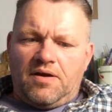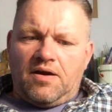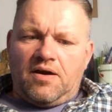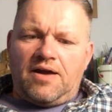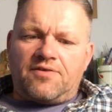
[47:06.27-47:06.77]

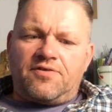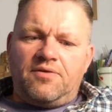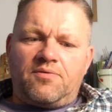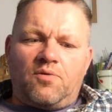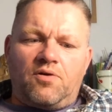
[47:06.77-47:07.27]

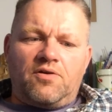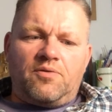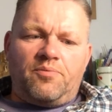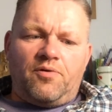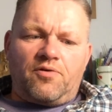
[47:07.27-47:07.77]
Actually, one of the
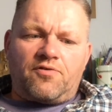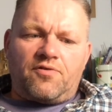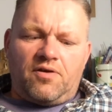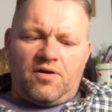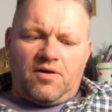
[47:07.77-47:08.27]
books
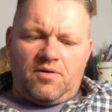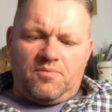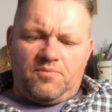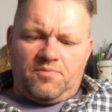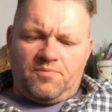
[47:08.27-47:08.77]
had